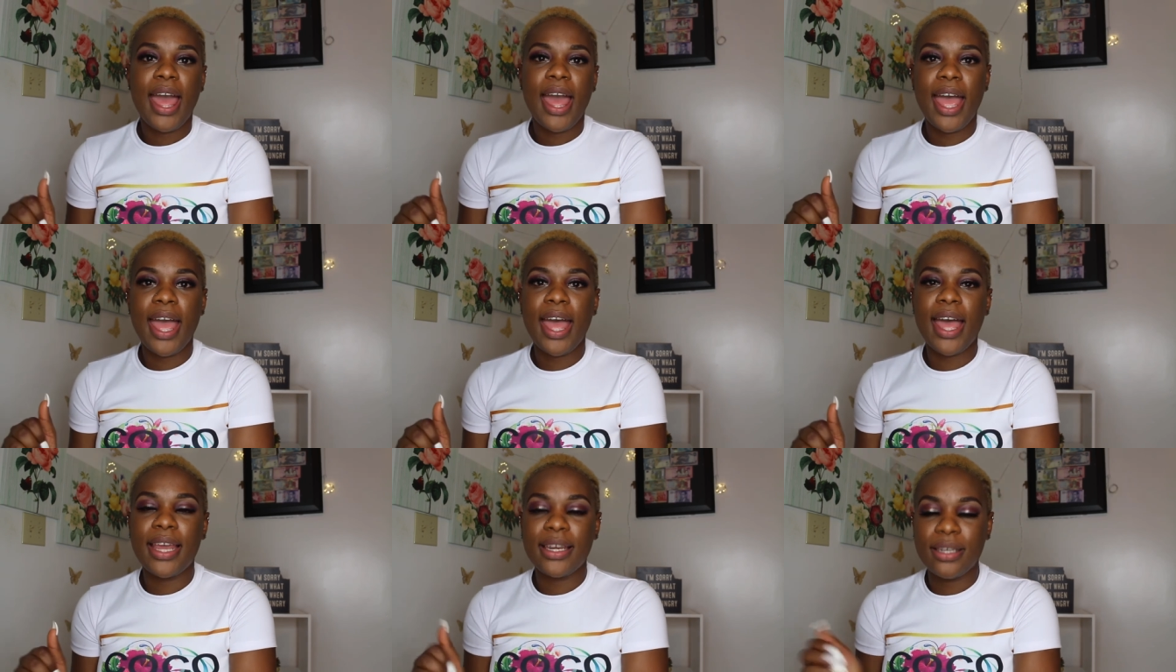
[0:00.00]

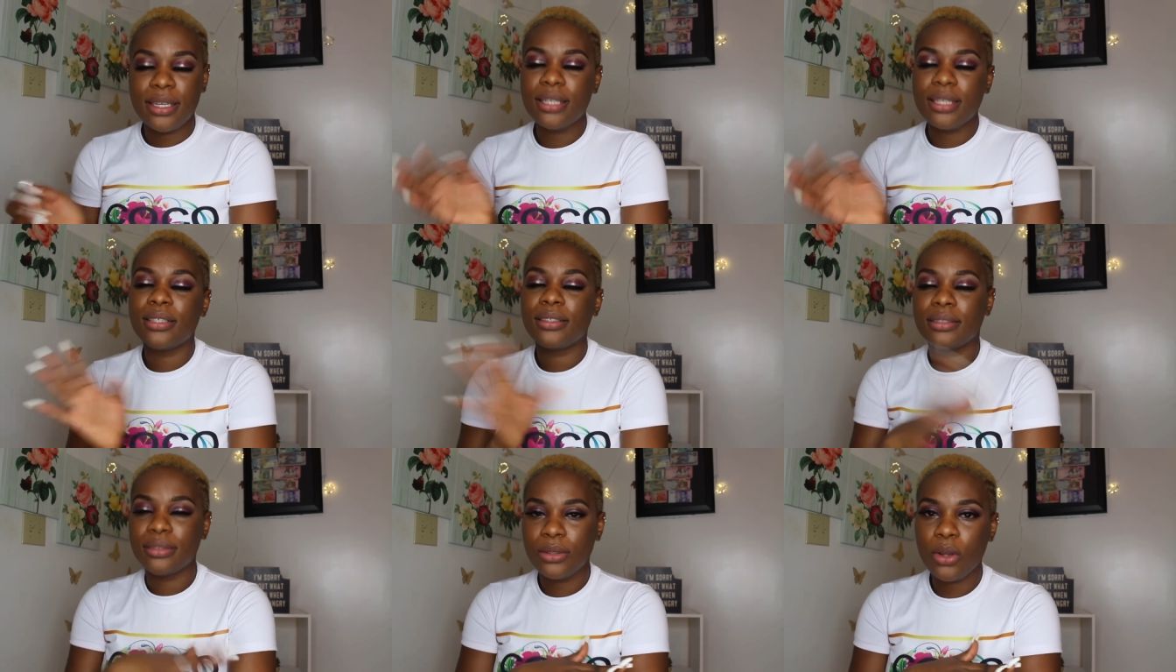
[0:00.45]
and
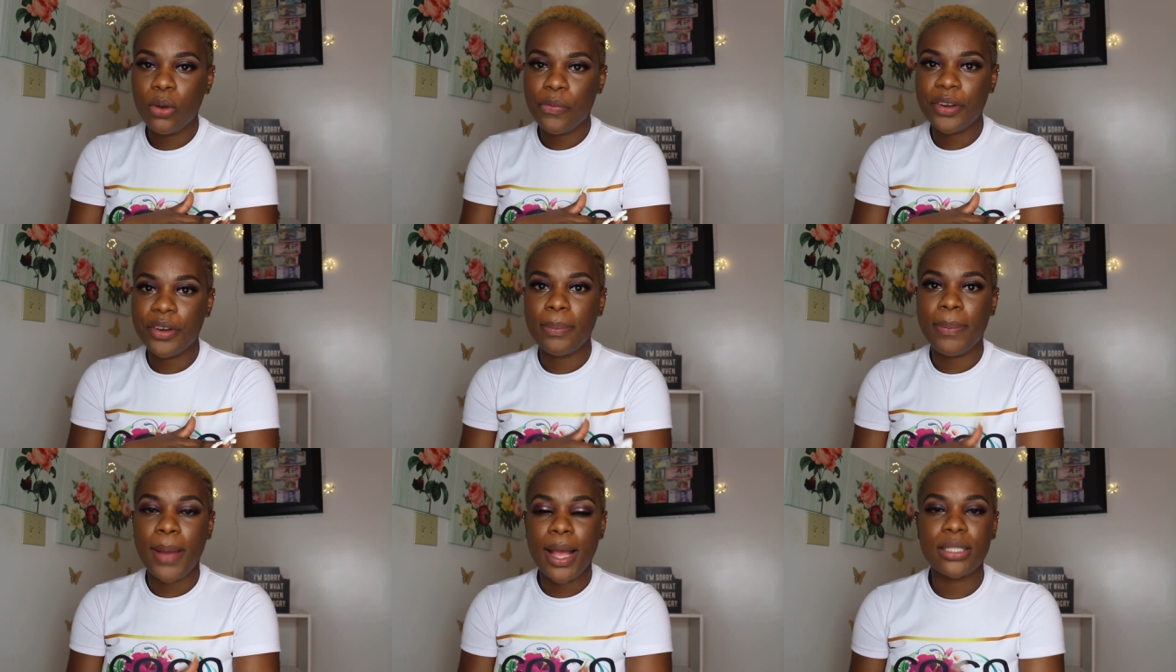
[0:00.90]

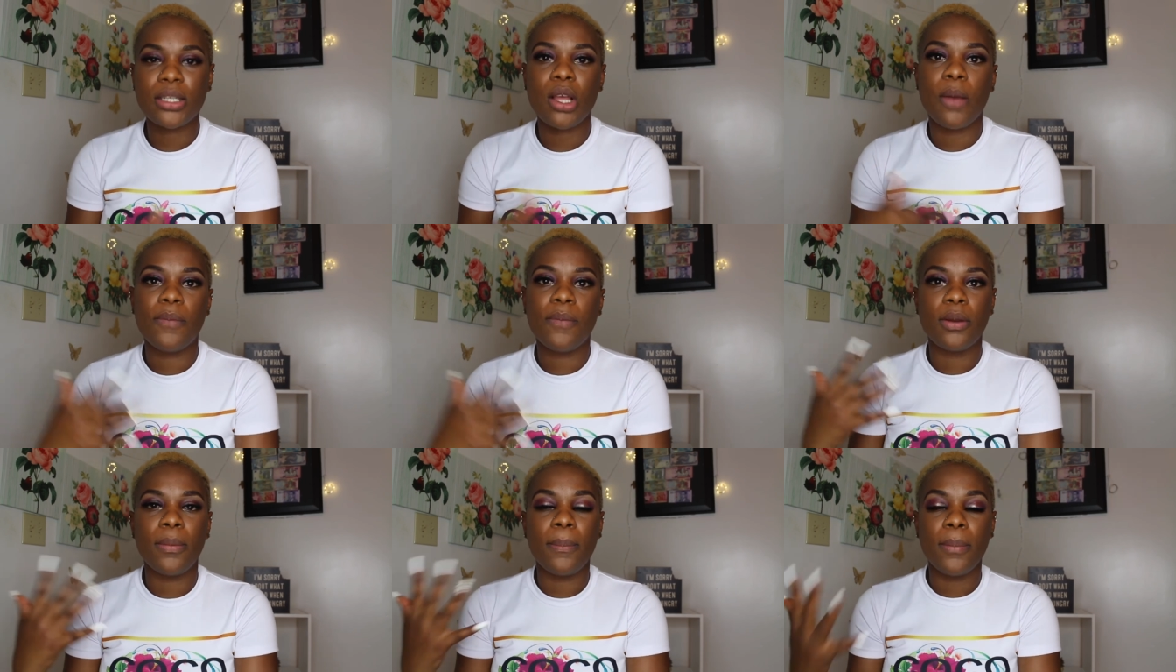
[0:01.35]
over the past
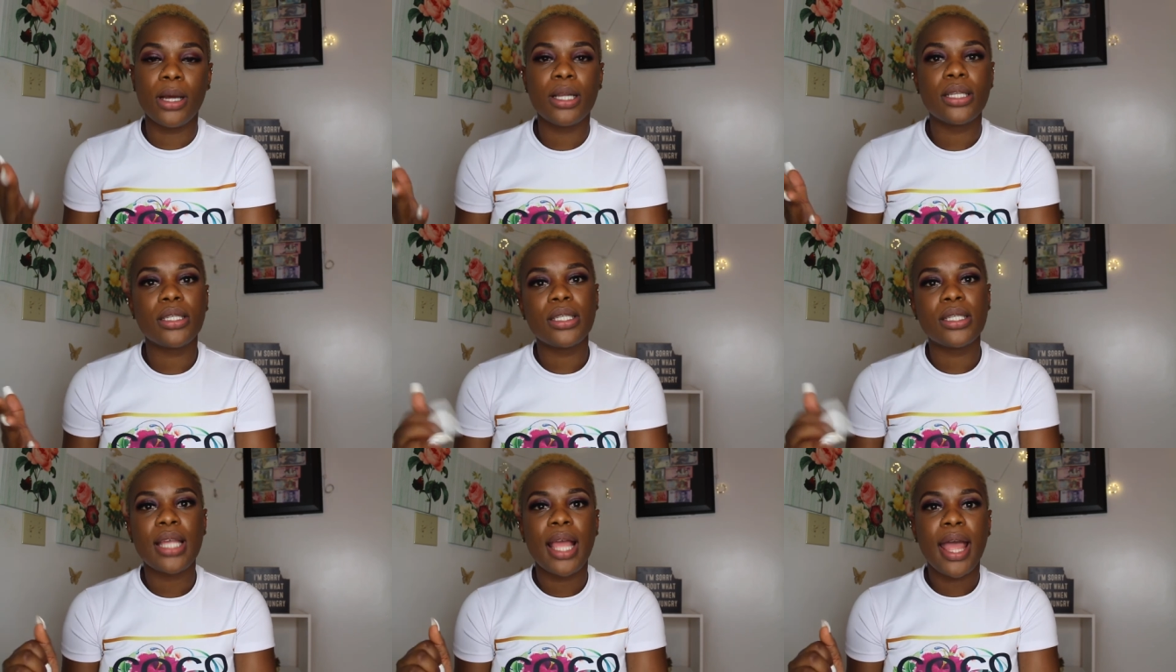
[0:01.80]
couple of
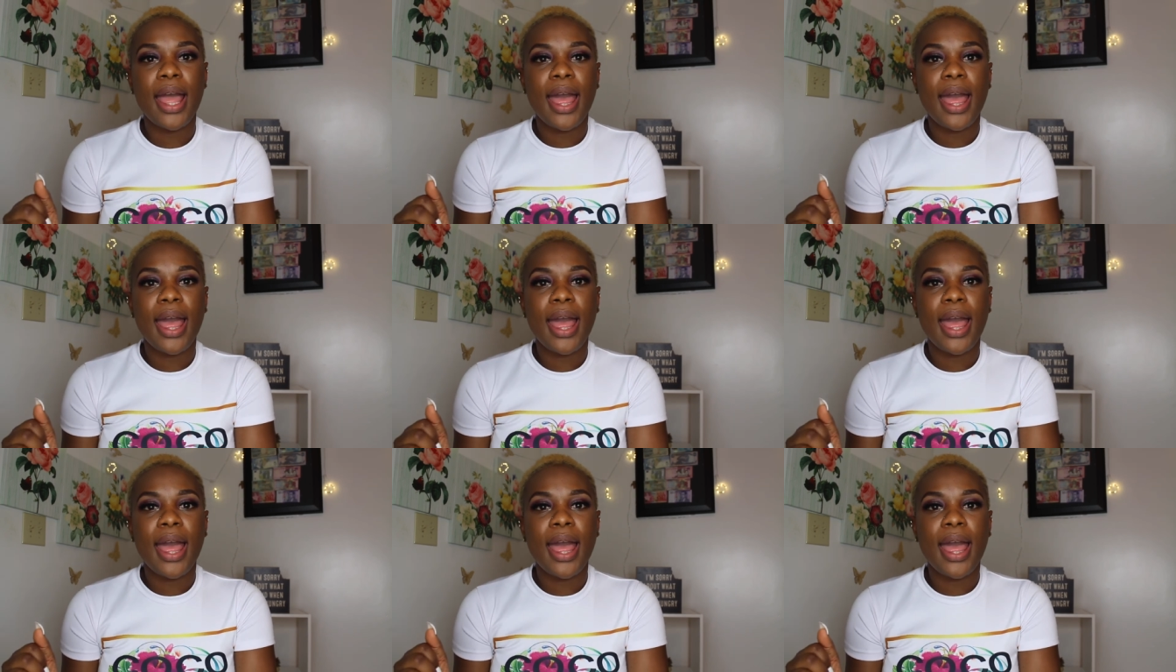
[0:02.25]
months